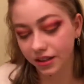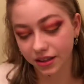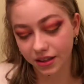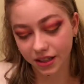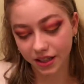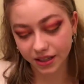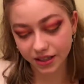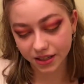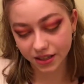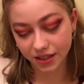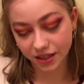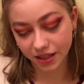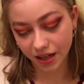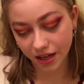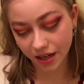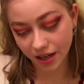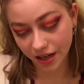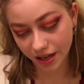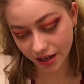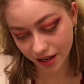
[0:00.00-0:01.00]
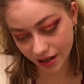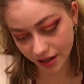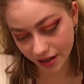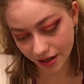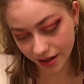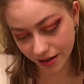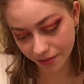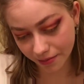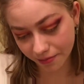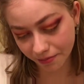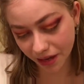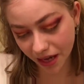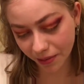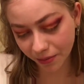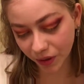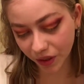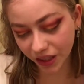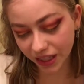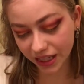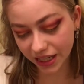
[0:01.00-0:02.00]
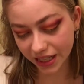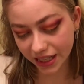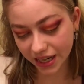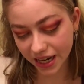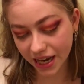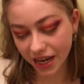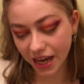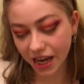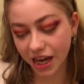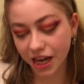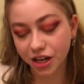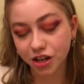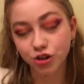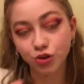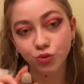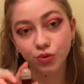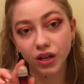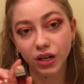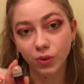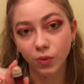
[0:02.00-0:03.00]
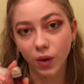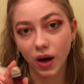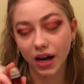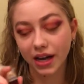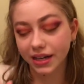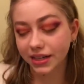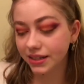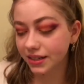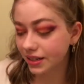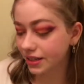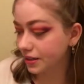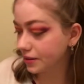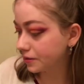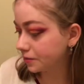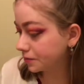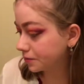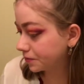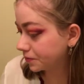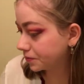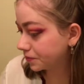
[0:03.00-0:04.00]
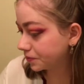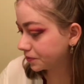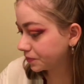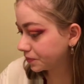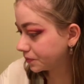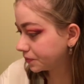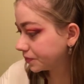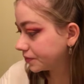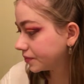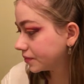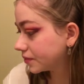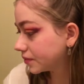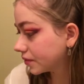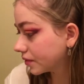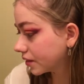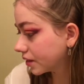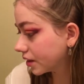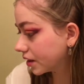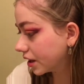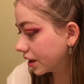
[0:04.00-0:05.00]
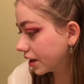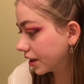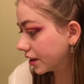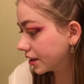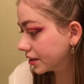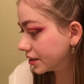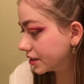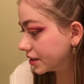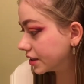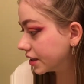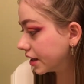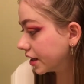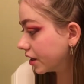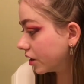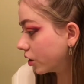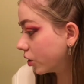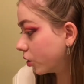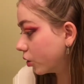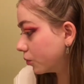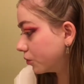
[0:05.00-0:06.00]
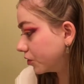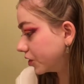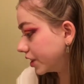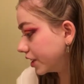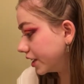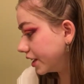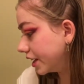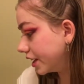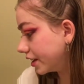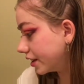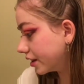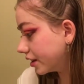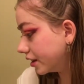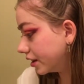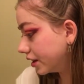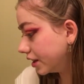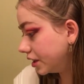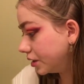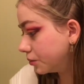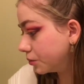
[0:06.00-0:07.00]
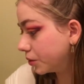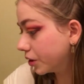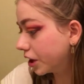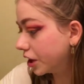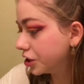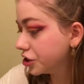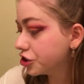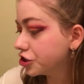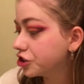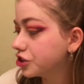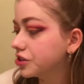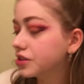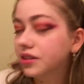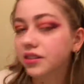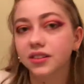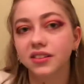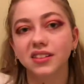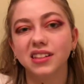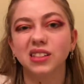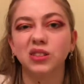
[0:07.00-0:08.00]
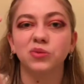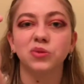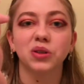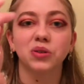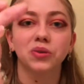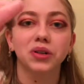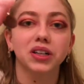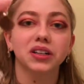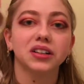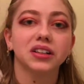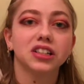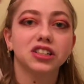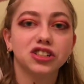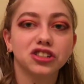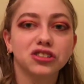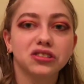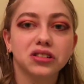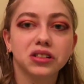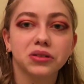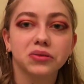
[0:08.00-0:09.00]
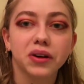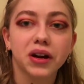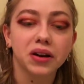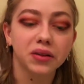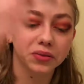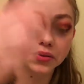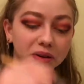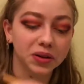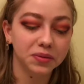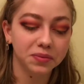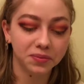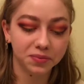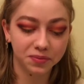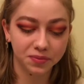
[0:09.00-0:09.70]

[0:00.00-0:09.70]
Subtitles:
this Maybelline Age Rewind and hopefully a clean brush. This won't work, it's just a round one.